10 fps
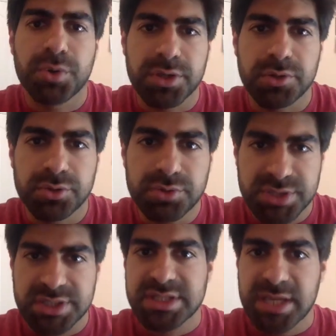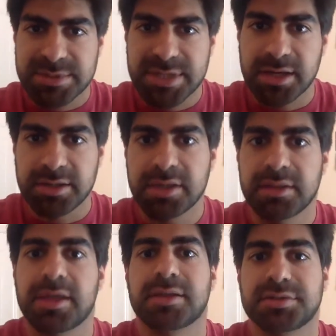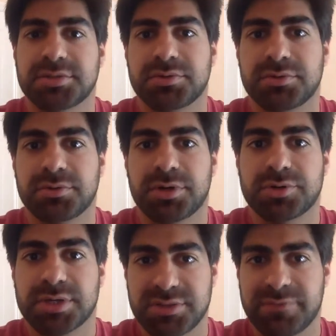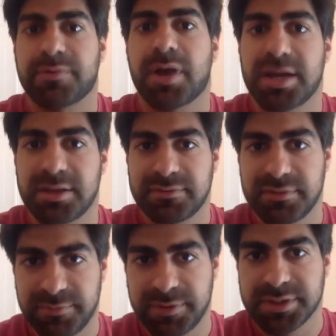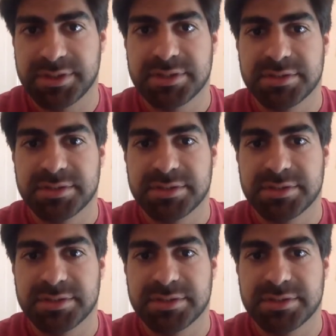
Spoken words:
you use the same technique then to address a variety of different